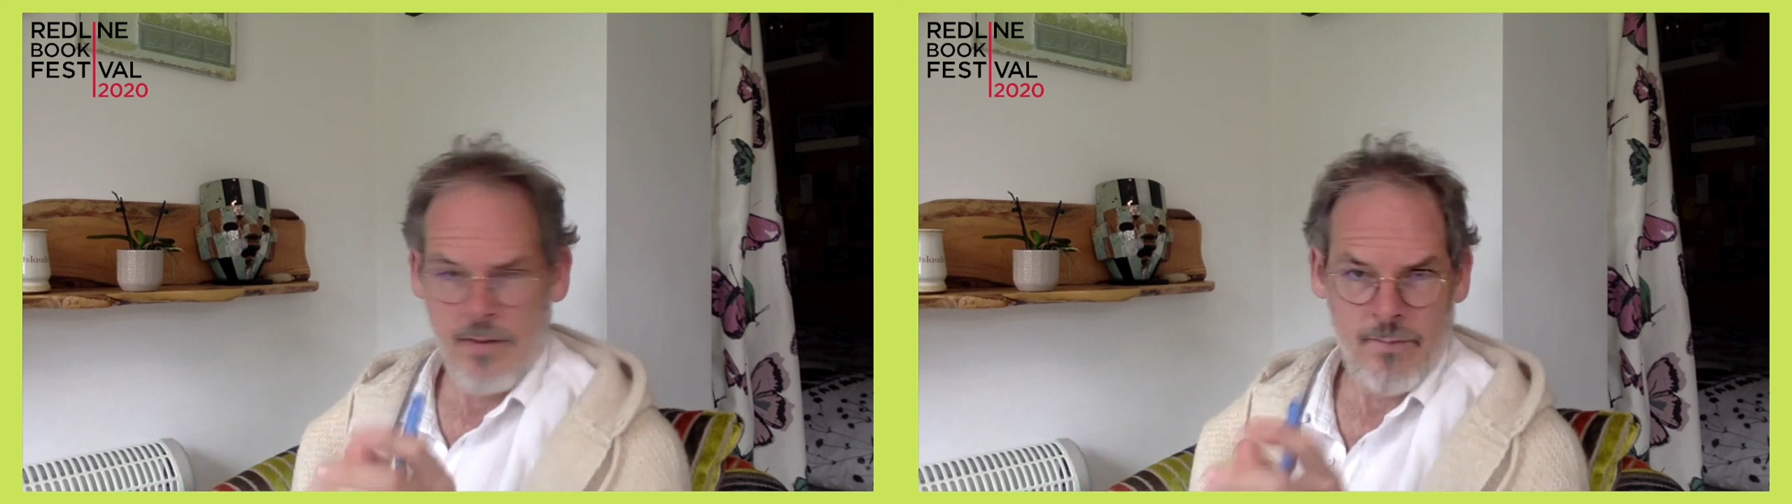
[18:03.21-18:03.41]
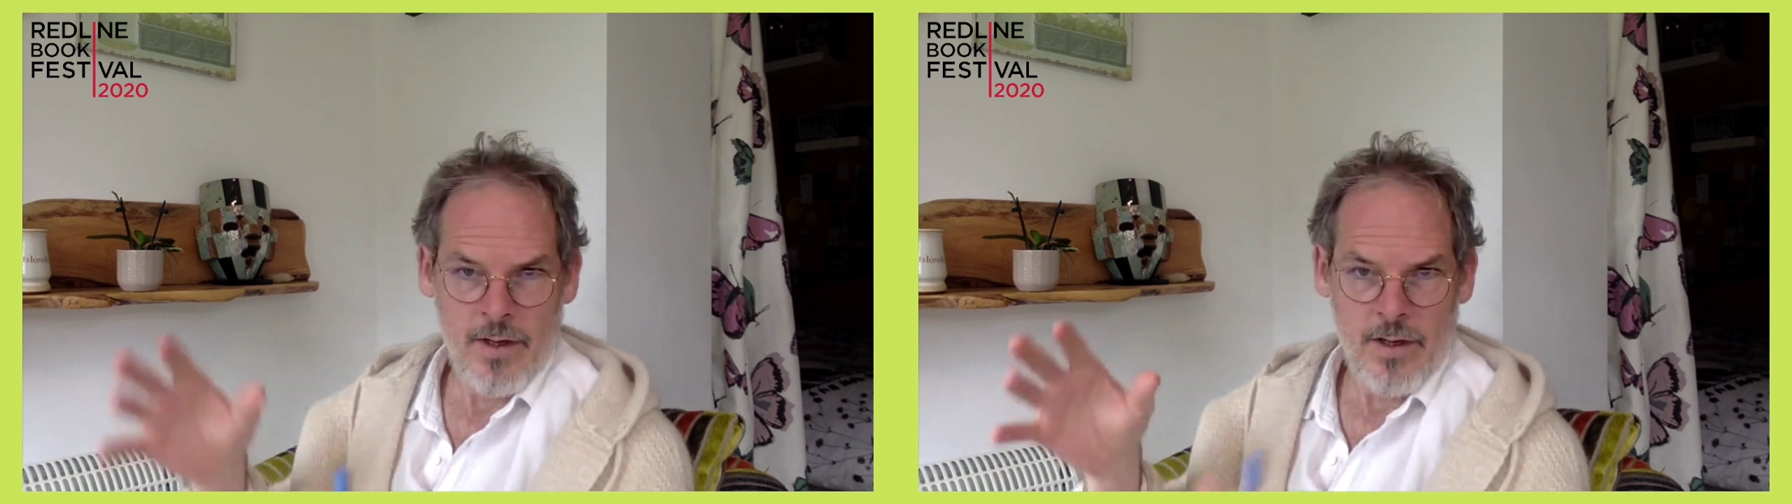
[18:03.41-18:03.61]

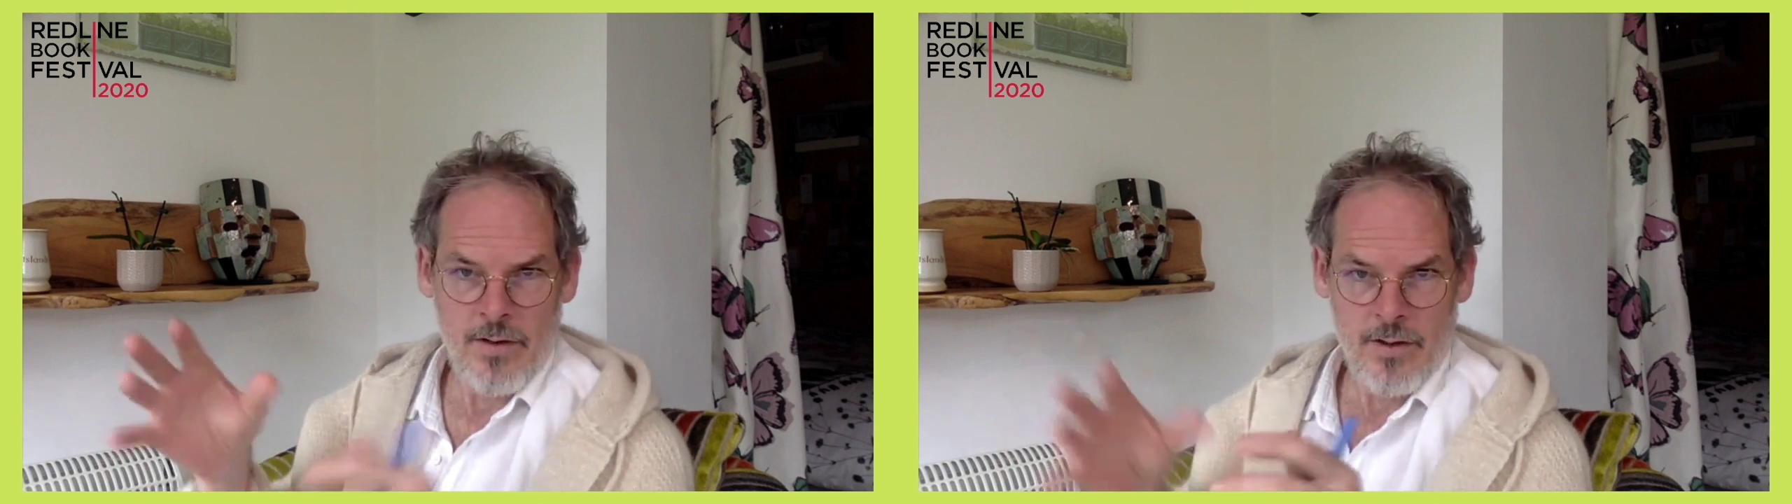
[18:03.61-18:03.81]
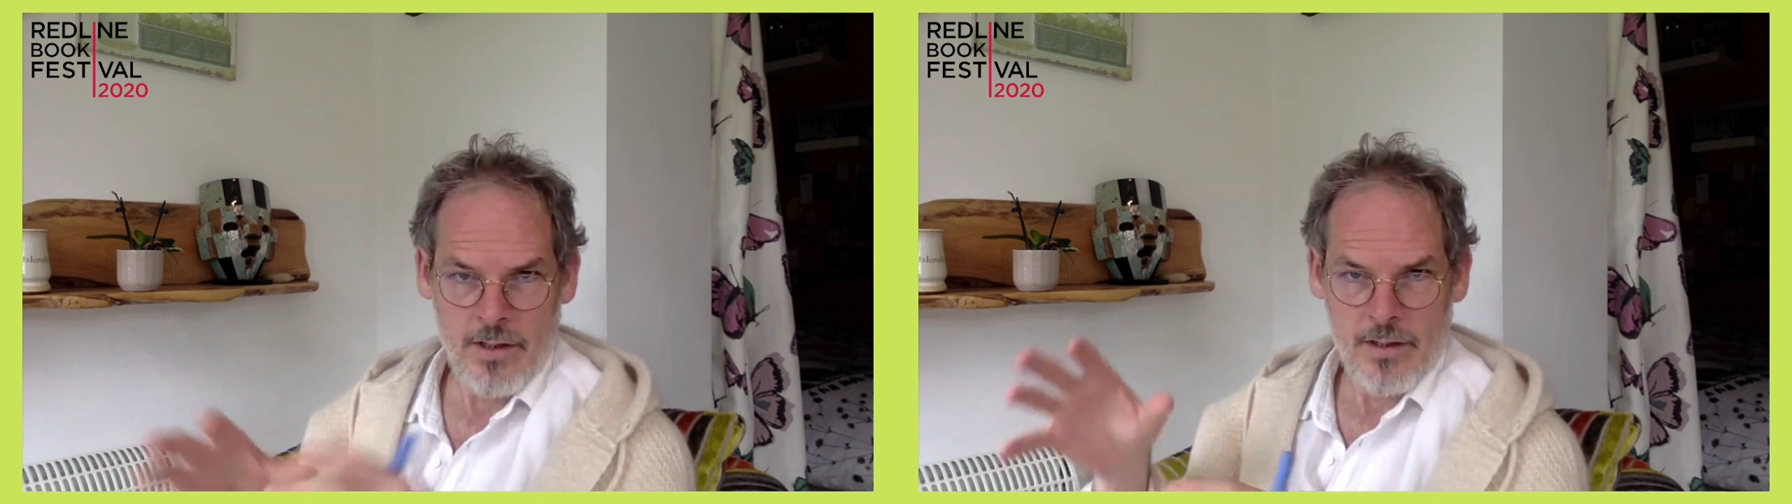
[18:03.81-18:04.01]
and
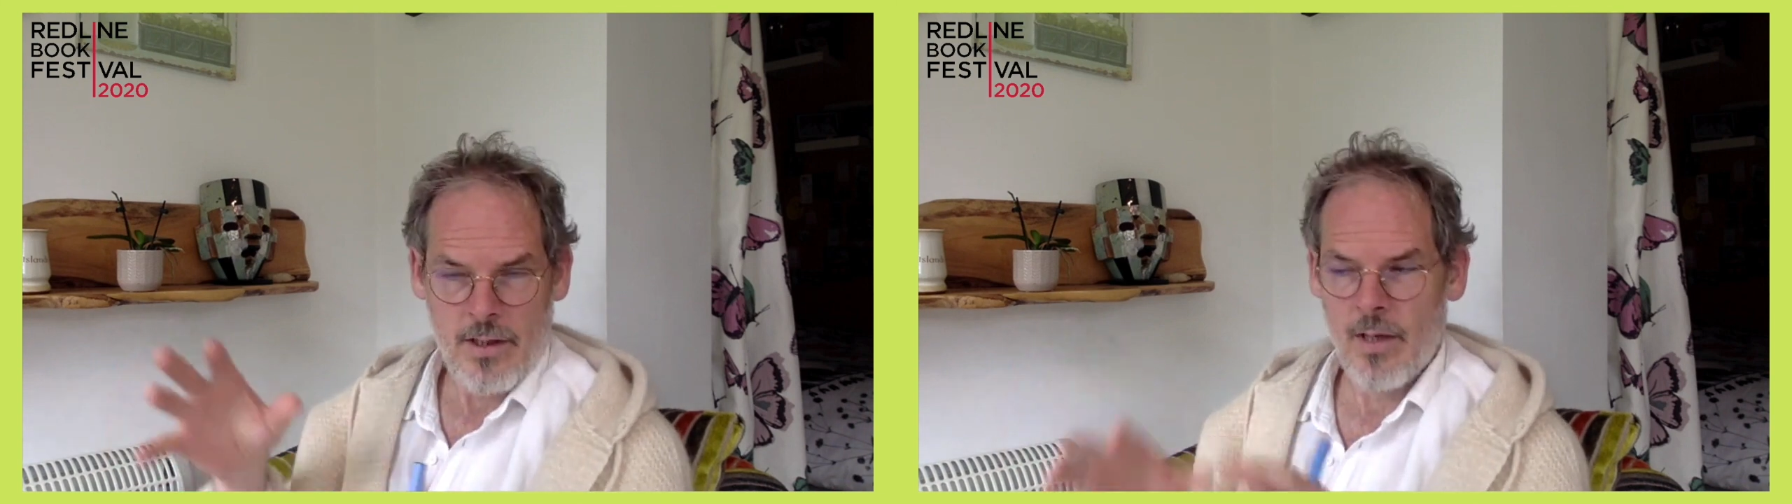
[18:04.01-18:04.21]
various